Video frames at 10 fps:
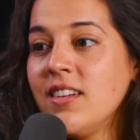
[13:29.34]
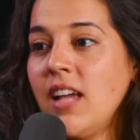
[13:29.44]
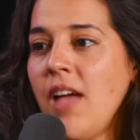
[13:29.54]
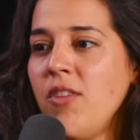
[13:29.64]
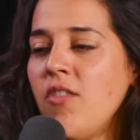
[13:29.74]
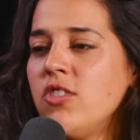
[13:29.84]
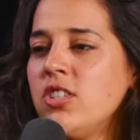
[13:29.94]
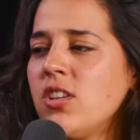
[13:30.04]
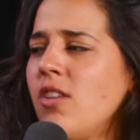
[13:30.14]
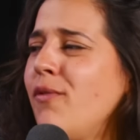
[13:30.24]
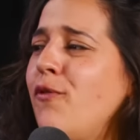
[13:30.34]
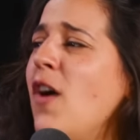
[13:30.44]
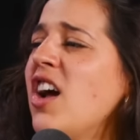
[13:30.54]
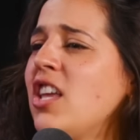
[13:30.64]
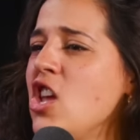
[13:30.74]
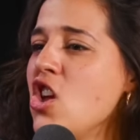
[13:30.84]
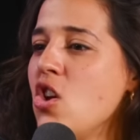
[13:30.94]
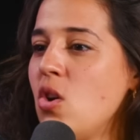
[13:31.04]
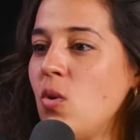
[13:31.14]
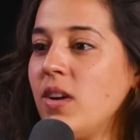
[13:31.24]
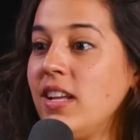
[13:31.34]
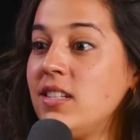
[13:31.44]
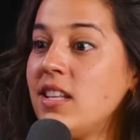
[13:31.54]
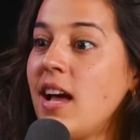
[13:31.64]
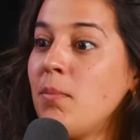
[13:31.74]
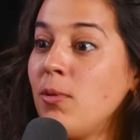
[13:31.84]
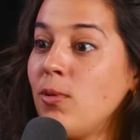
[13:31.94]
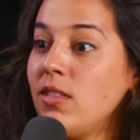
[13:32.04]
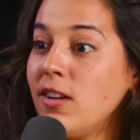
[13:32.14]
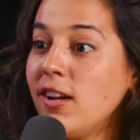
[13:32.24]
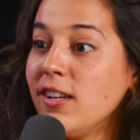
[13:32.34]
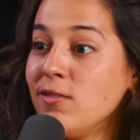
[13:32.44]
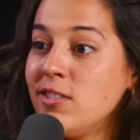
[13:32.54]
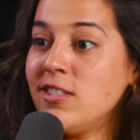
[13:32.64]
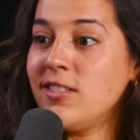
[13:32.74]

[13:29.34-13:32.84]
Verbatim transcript: Have you ever just gone, fuck you? It's that, but with knives.